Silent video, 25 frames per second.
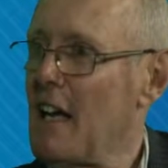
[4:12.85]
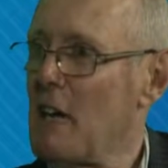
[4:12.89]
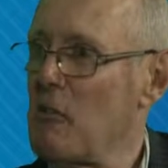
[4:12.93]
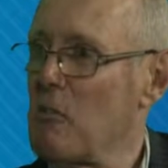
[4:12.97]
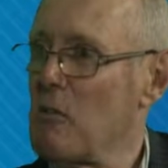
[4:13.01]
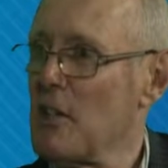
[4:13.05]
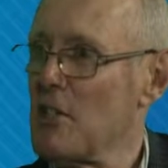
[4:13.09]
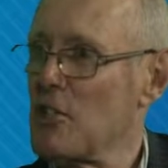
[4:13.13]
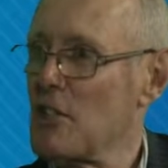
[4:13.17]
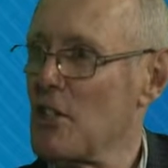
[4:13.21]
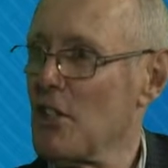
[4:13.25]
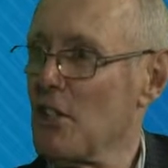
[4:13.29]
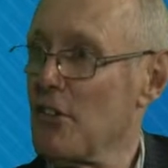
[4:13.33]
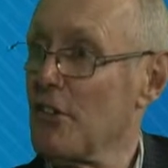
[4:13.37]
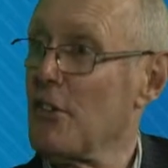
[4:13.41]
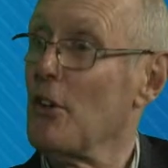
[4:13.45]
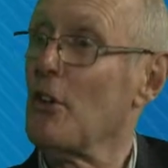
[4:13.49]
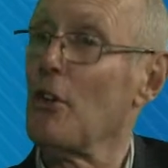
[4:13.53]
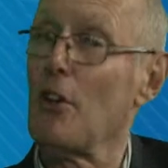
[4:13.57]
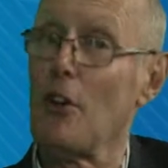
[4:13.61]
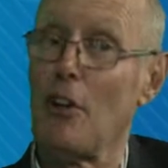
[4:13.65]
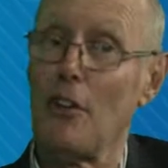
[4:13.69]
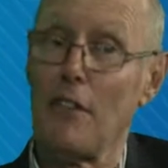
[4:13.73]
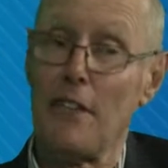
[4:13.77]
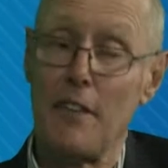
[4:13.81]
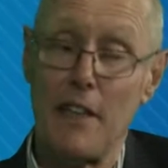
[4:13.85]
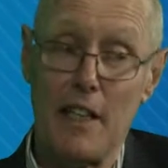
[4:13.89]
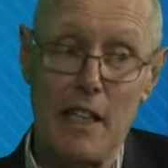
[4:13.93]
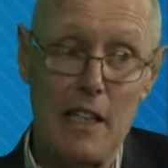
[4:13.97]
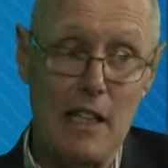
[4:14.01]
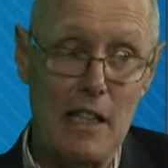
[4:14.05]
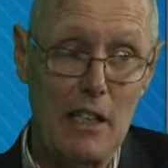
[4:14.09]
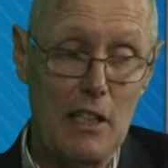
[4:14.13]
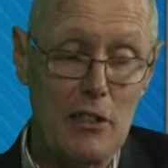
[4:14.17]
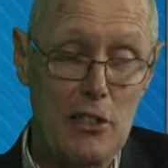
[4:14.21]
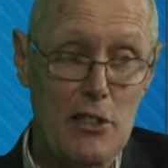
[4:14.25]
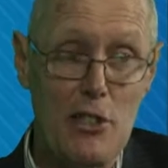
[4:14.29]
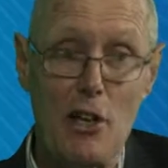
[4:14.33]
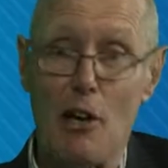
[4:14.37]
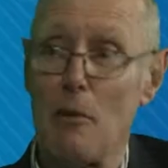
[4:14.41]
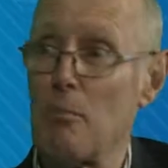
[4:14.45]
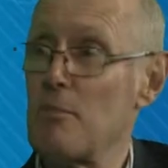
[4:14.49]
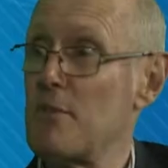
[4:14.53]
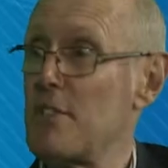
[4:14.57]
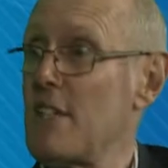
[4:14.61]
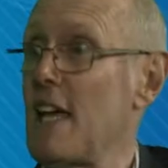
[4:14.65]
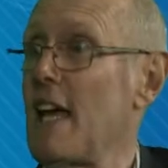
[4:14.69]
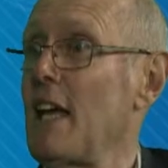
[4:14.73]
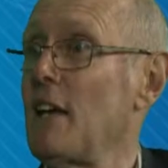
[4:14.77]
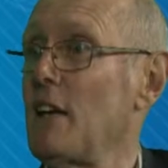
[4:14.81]
which is not on the
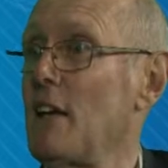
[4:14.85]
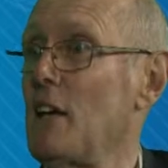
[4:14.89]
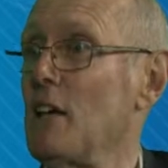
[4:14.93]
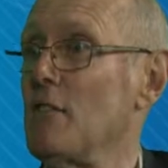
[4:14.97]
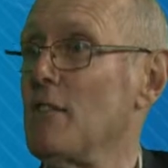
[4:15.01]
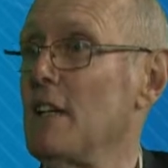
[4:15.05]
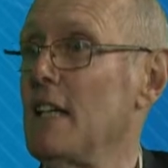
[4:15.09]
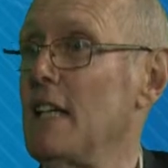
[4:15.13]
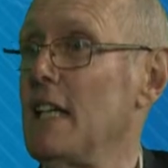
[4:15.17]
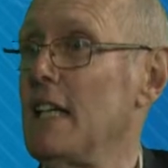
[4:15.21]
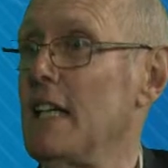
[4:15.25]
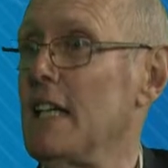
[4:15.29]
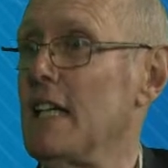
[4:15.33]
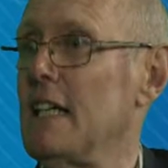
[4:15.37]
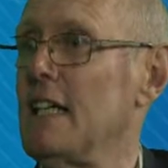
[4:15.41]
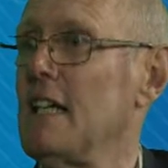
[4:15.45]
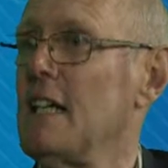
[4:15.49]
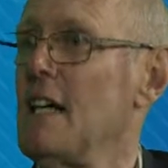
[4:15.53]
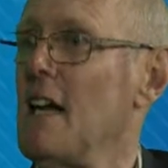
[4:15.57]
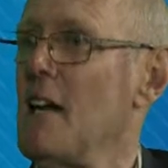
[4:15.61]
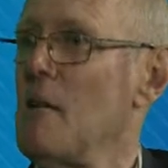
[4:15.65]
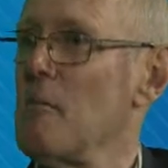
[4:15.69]
top 10 over here,